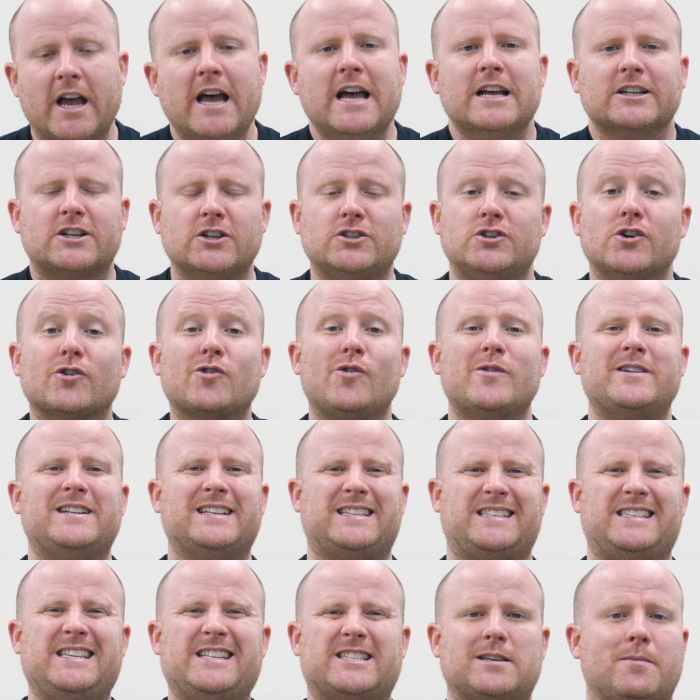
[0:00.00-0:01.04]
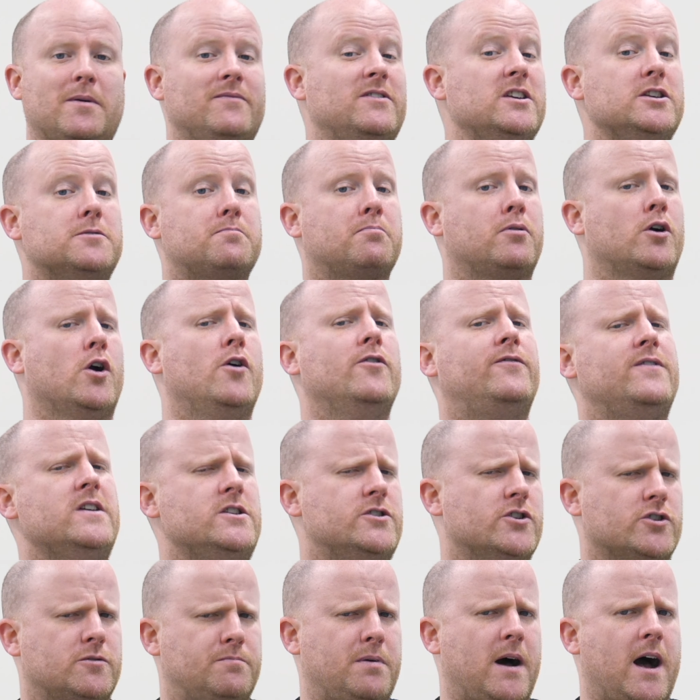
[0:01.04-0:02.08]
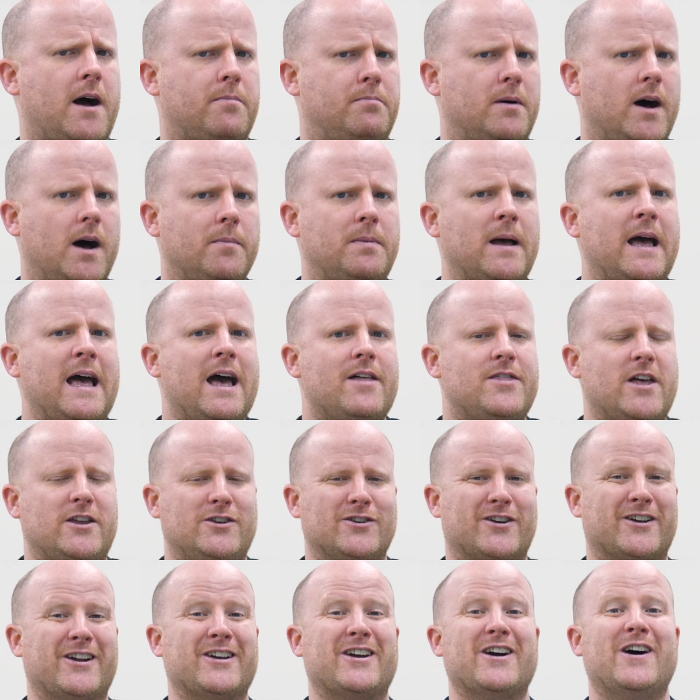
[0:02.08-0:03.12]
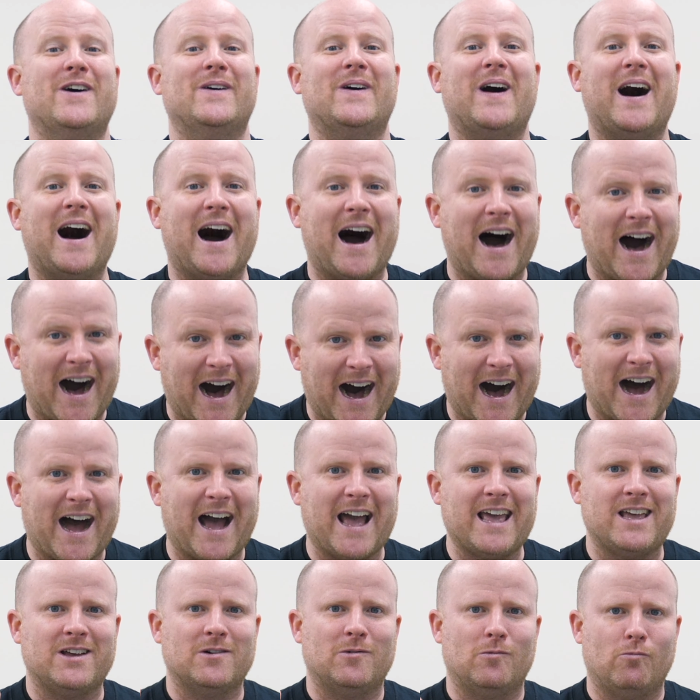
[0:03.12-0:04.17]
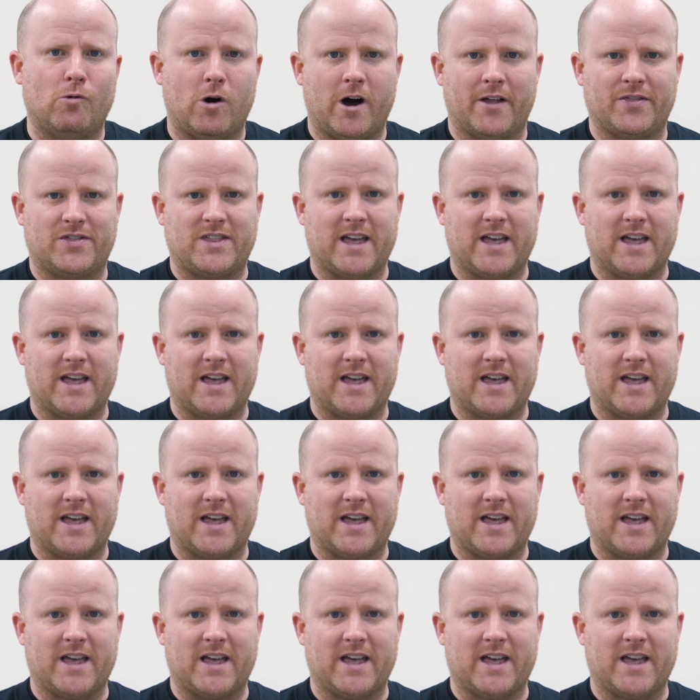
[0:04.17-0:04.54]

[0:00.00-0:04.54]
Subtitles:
Because you're going to see some of these pro features pop up that you're going to go, I want